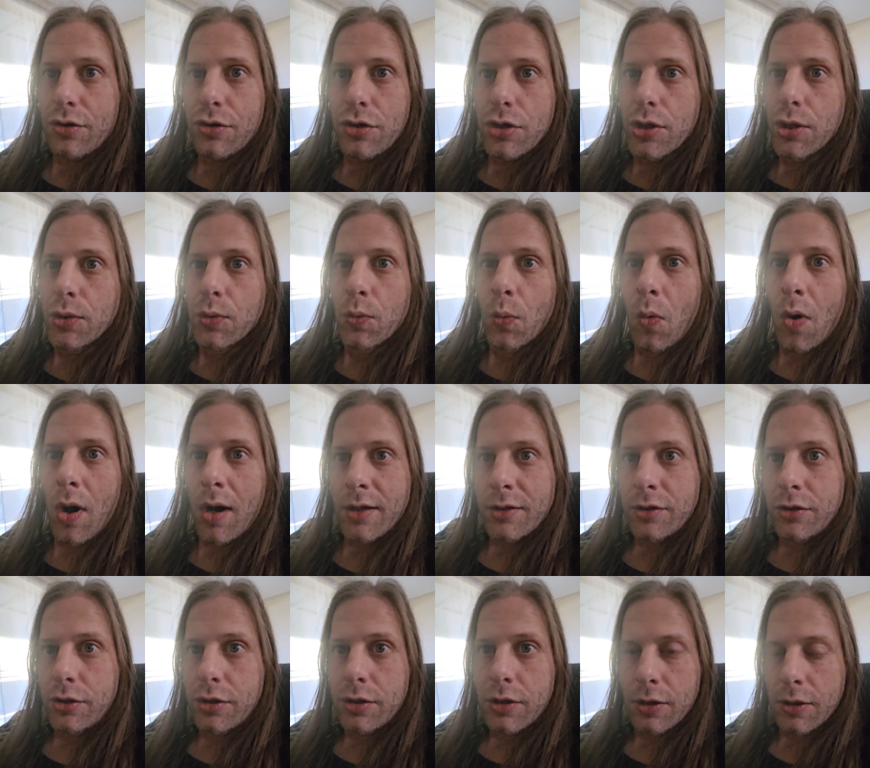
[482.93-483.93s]
Do you
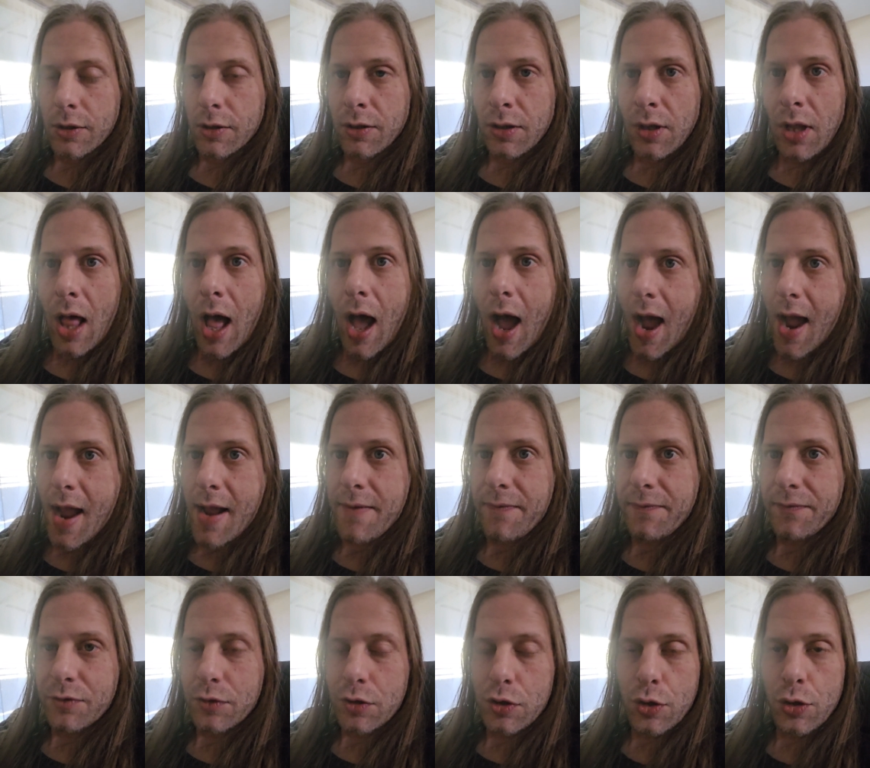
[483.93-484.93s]
want your
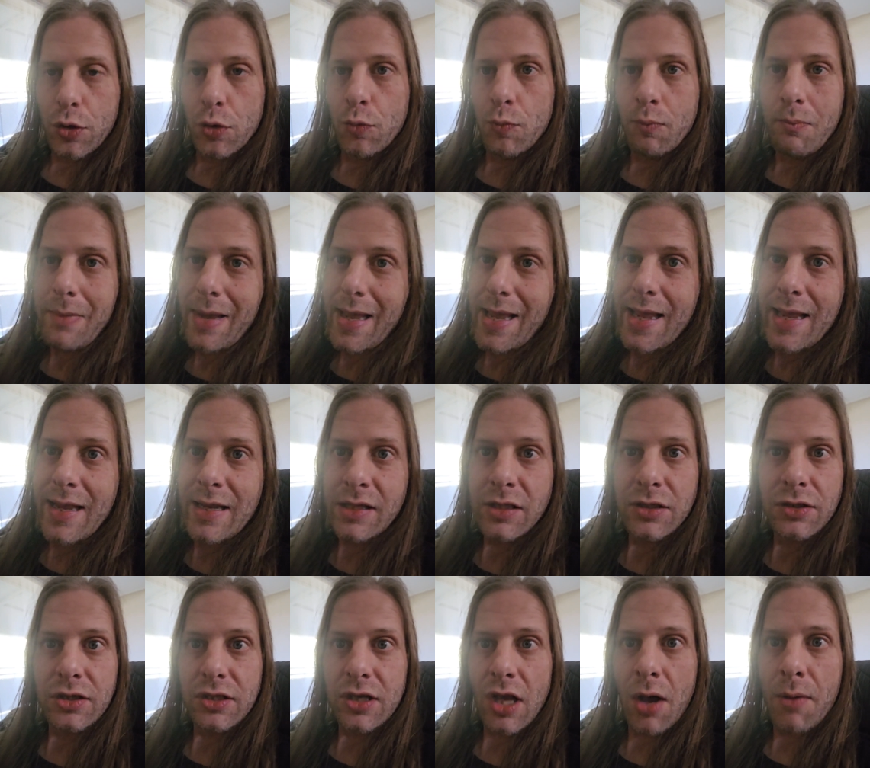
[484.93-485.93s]
life to
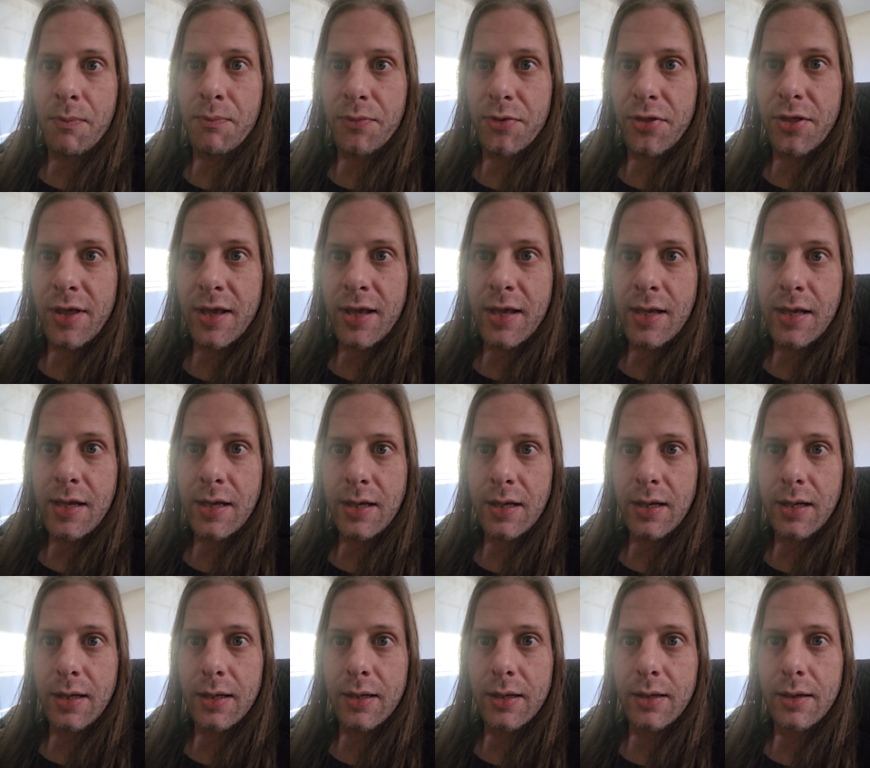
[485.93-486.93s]
mean
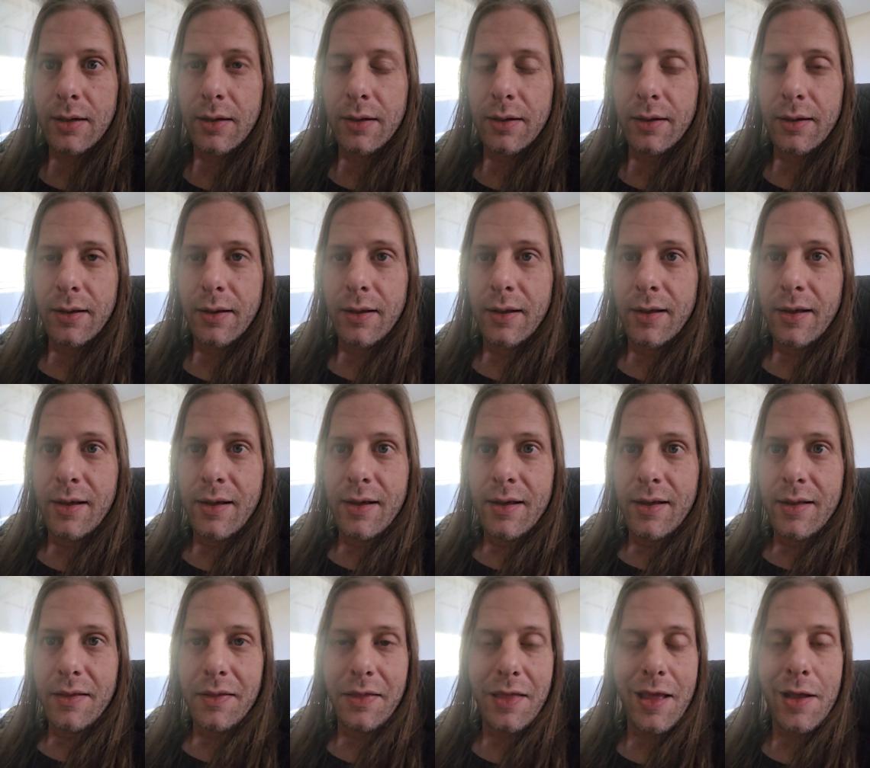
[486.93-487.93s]
something?
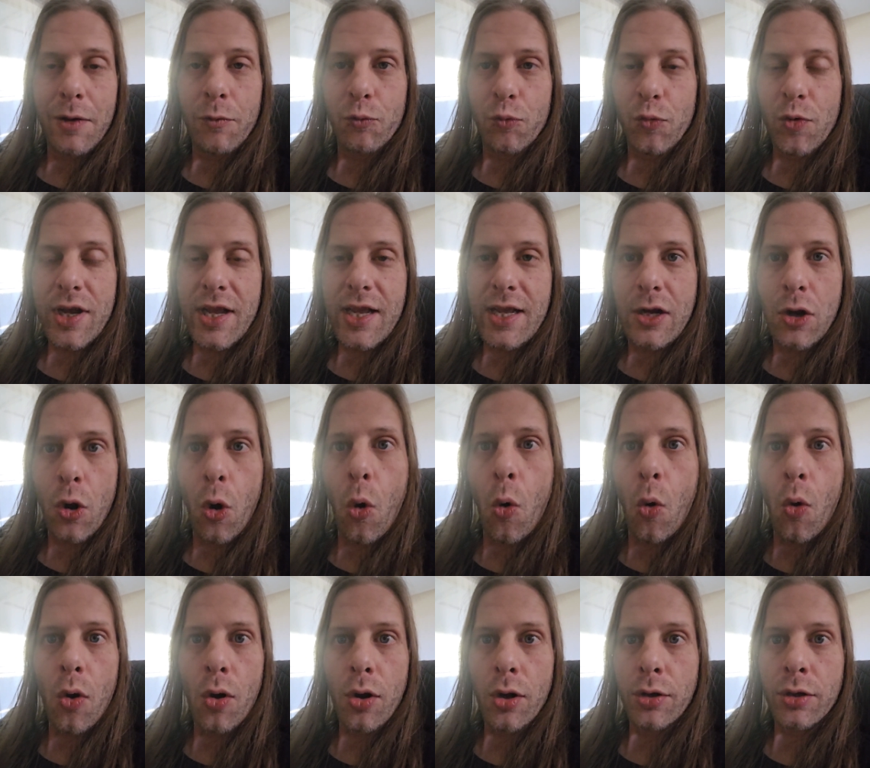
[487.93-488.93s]
then
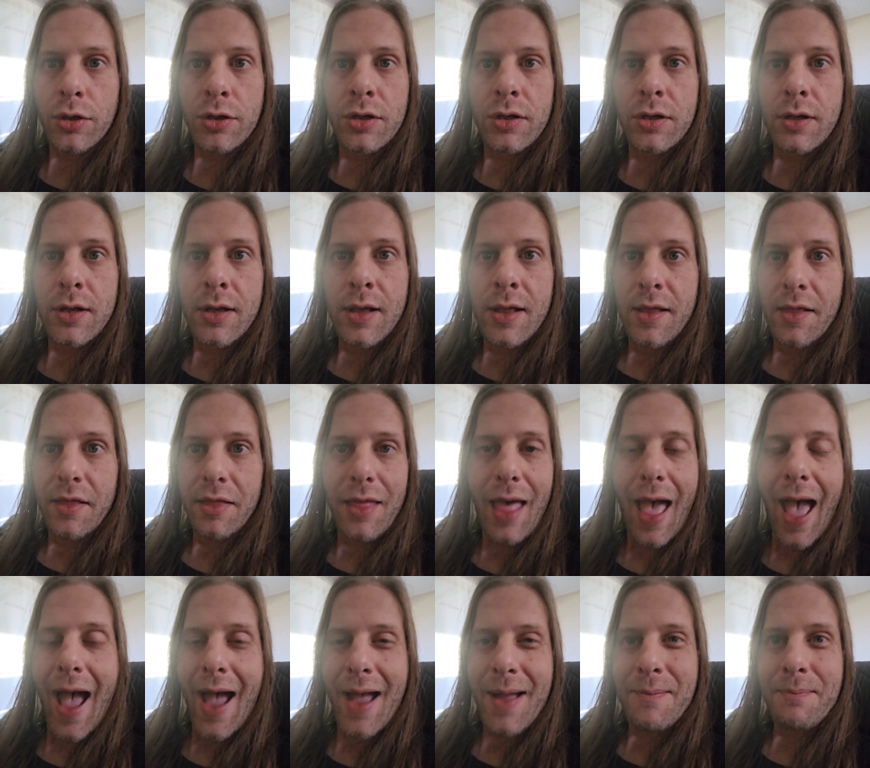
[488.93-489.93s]
record
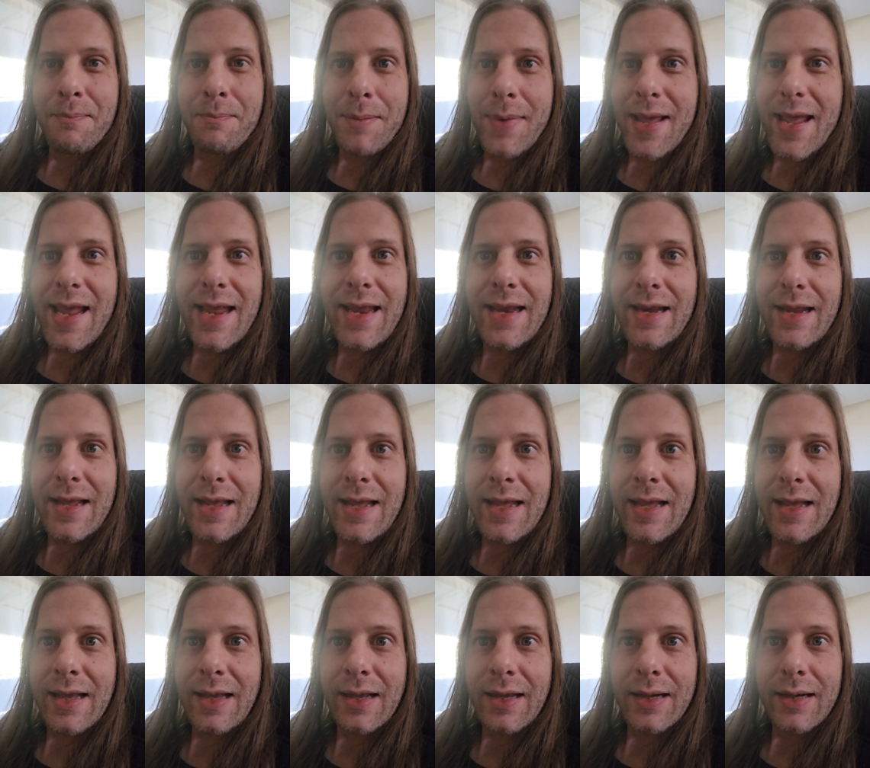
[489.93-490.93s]
that
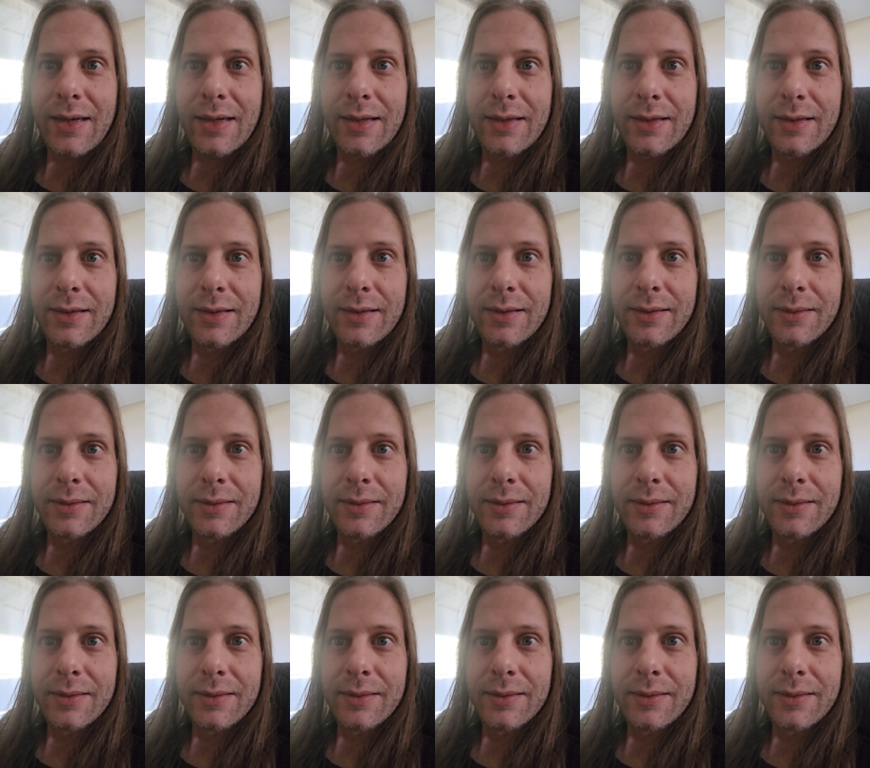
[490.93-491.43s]
meaning.